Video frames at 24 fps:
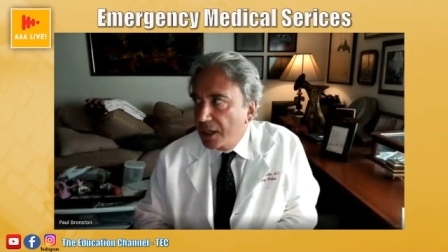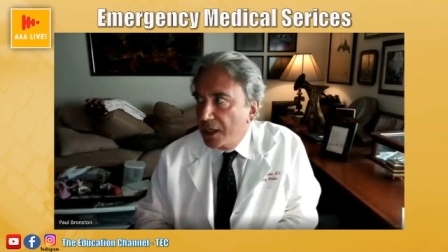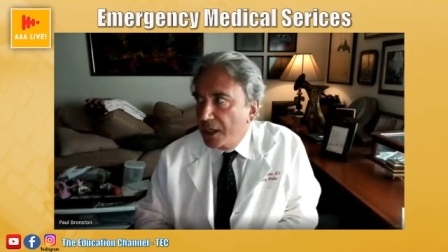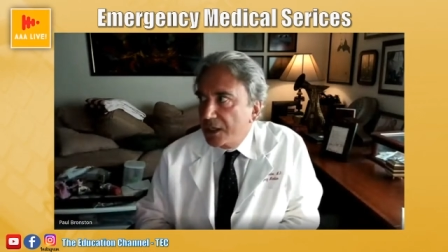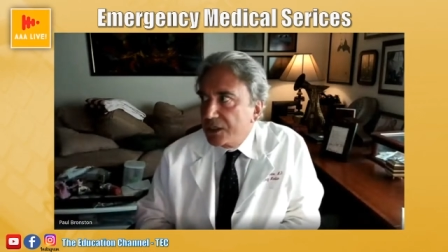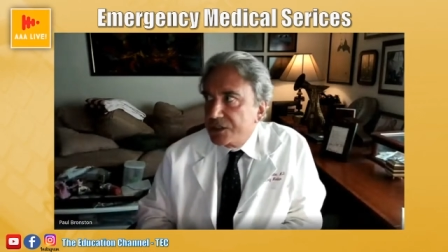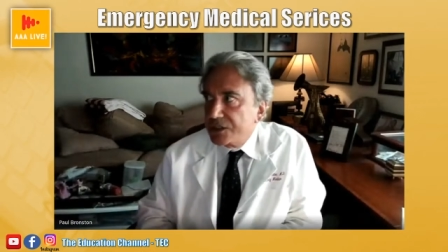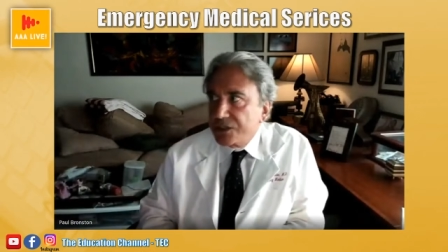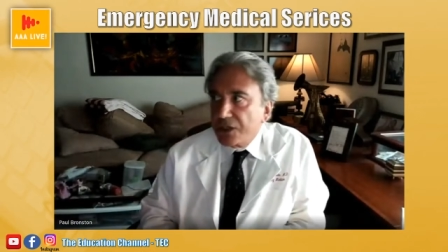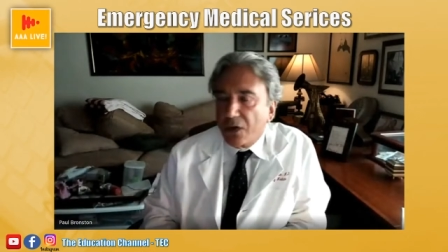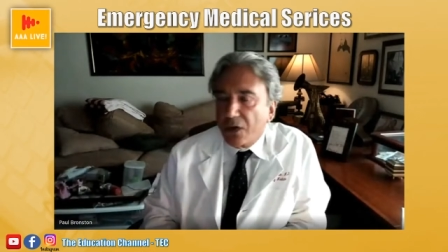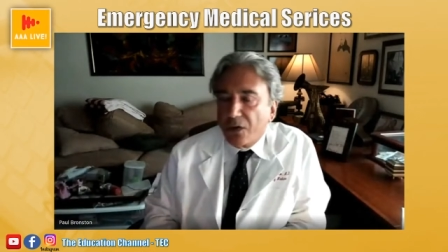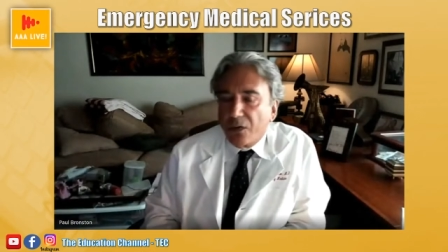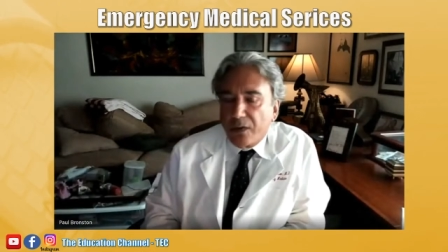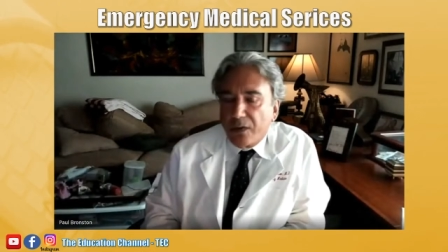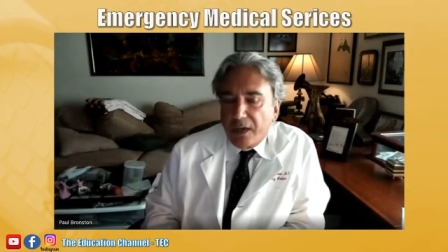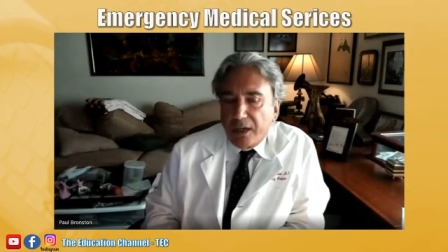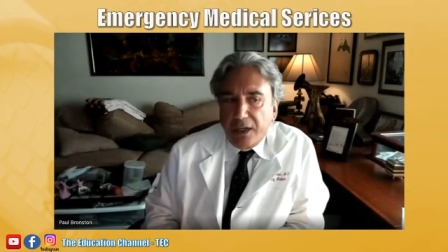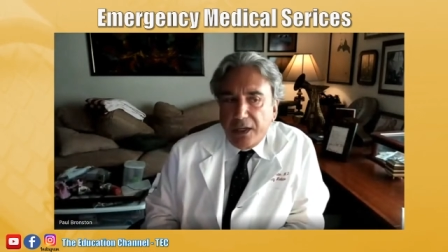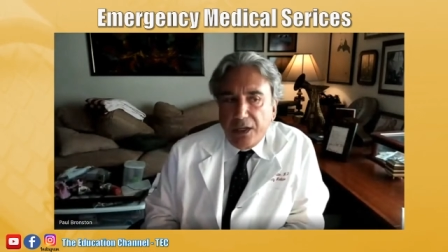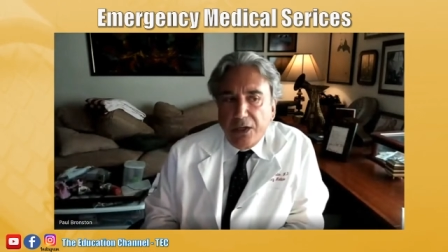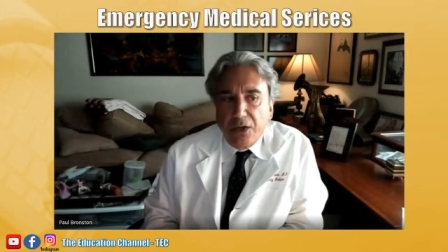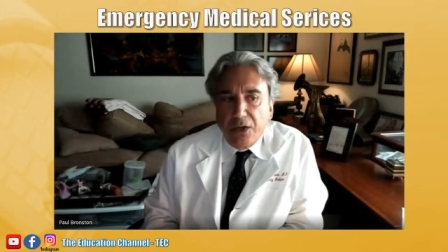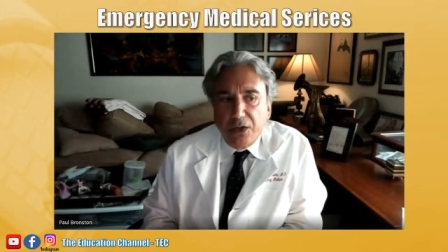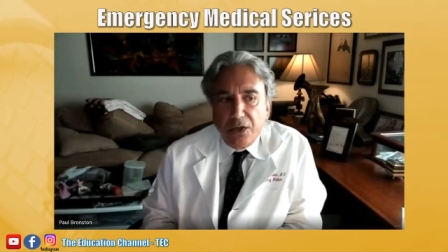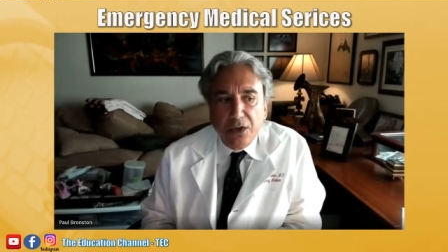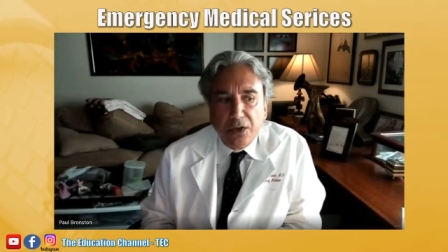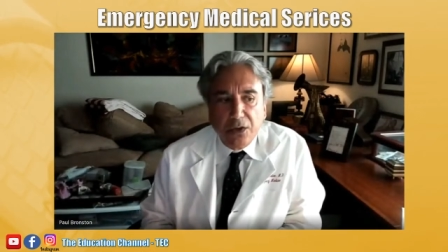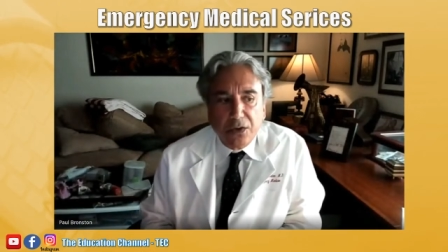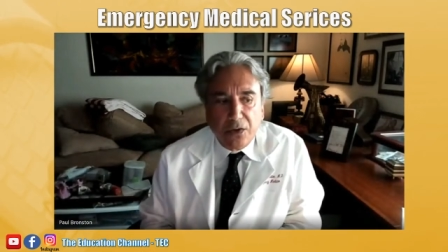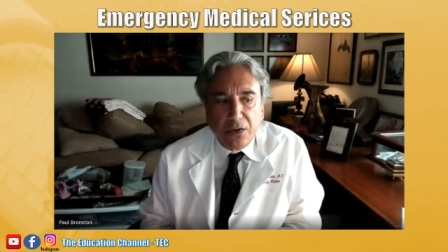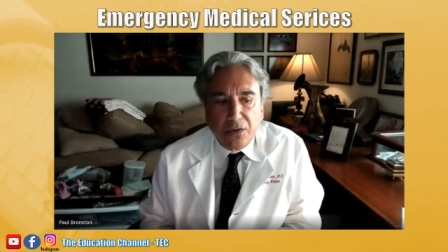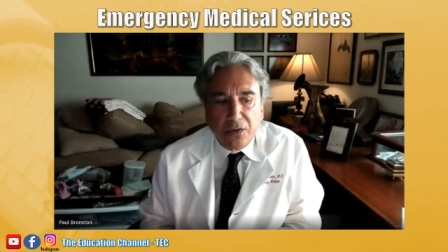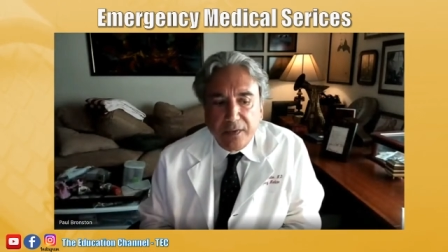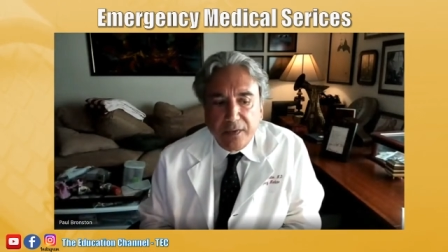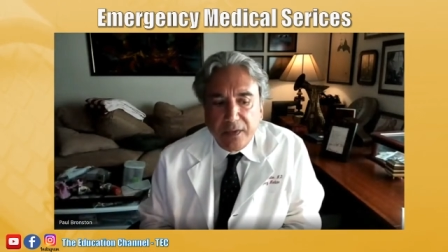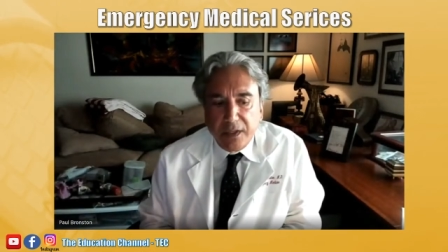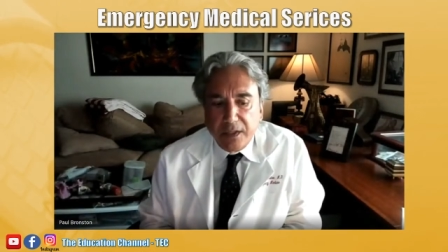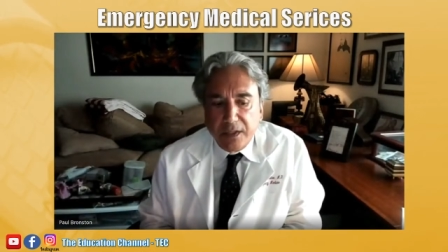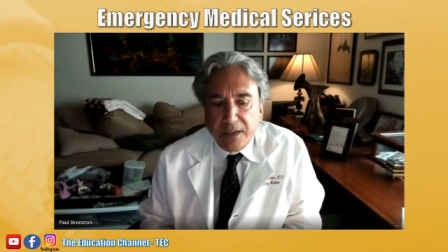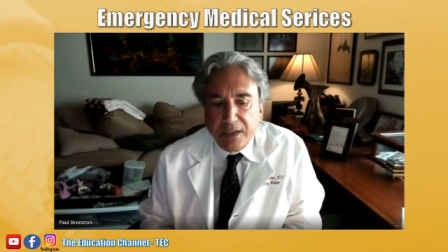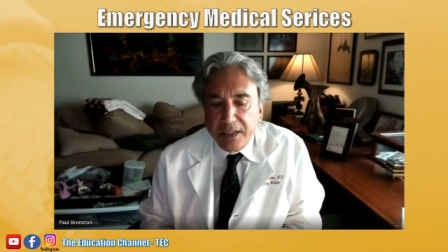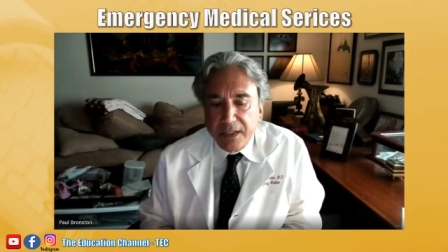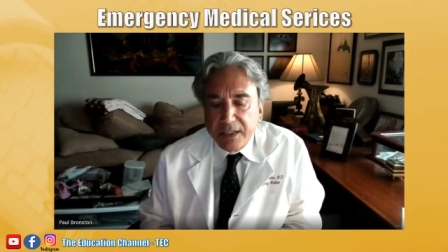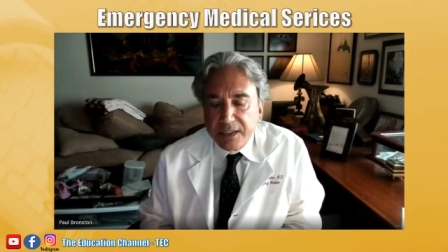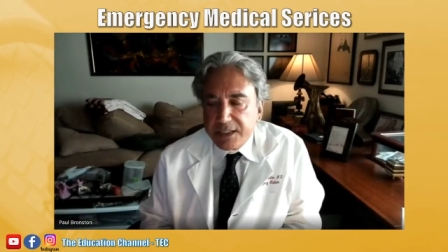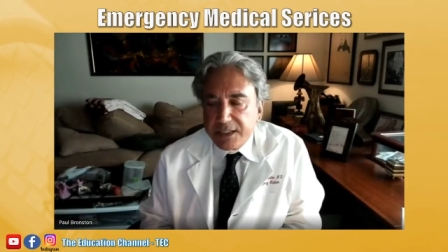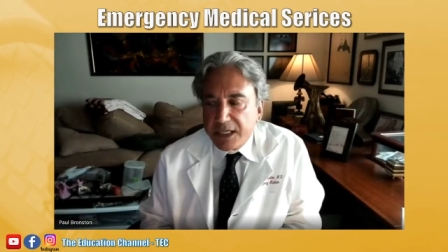So, you know,
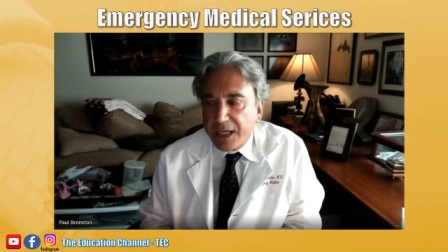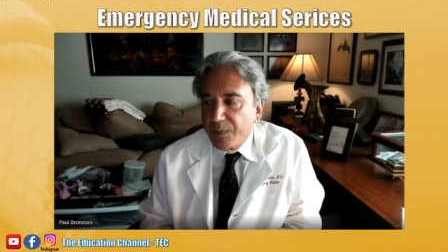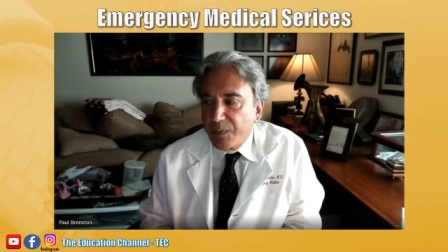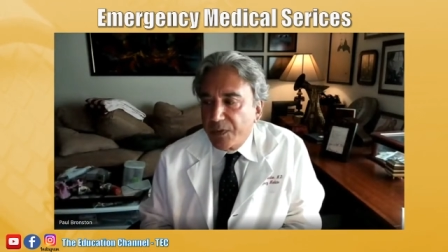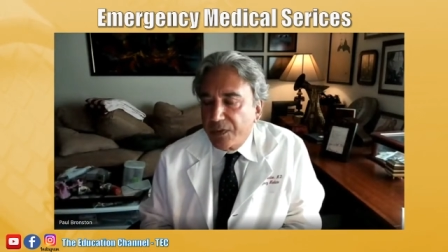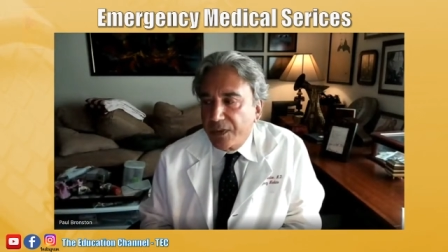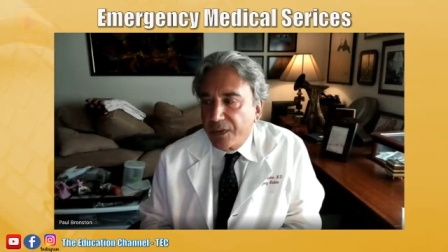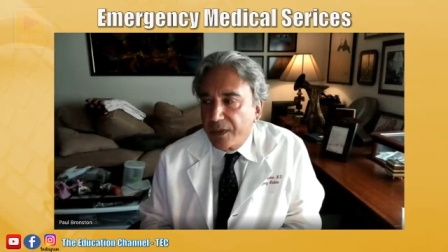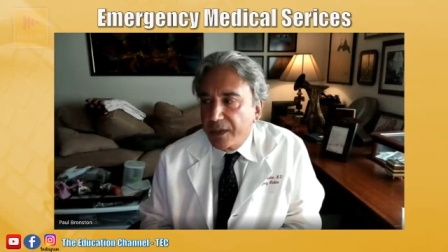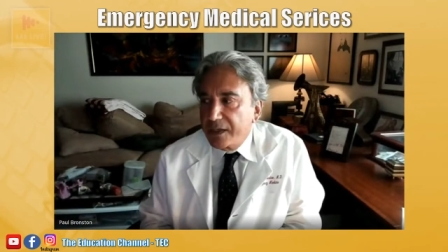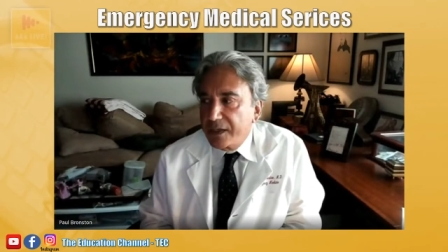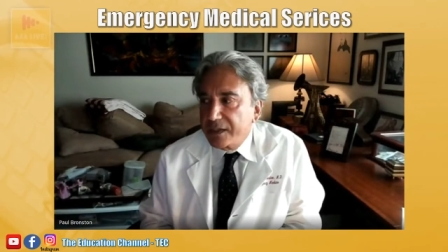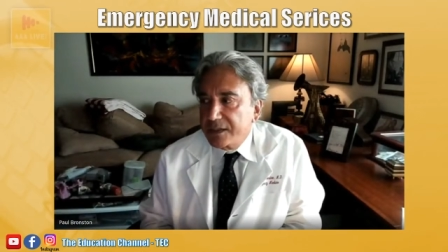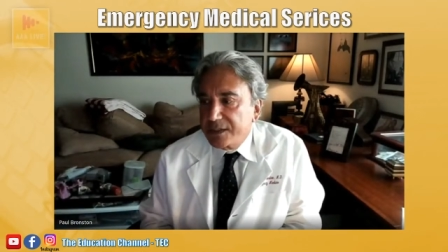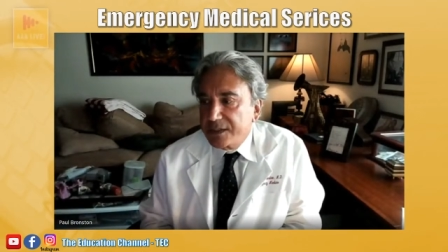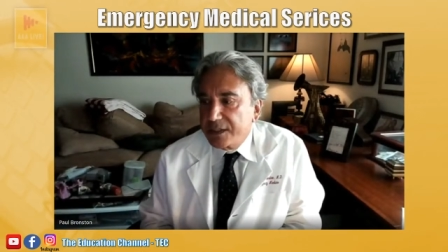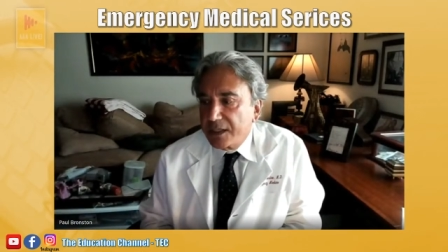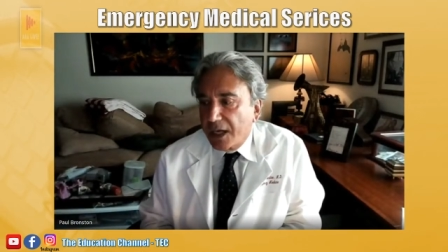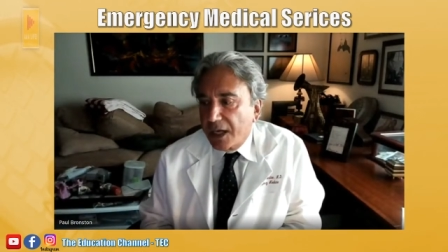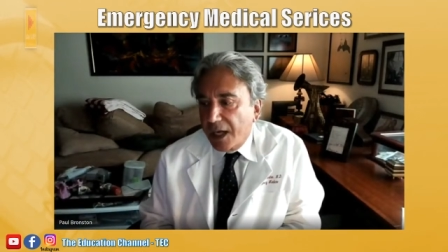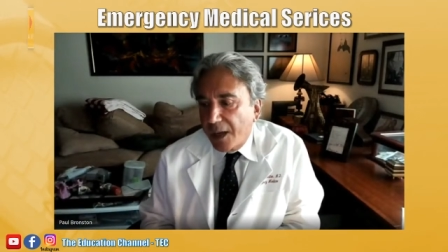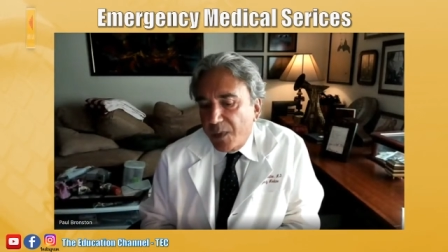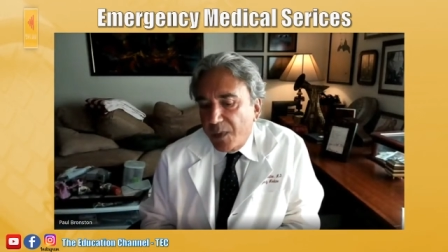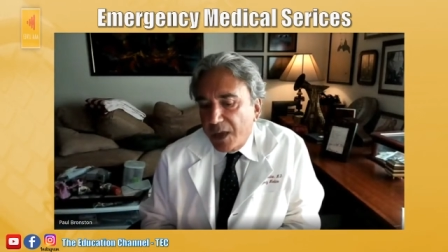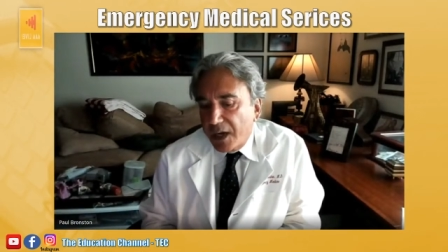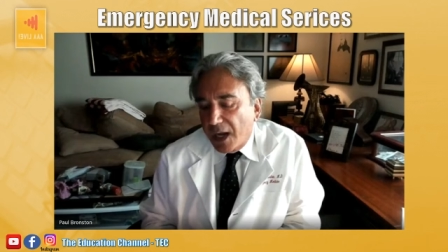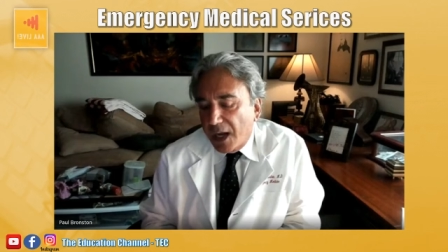these type of things, I mean,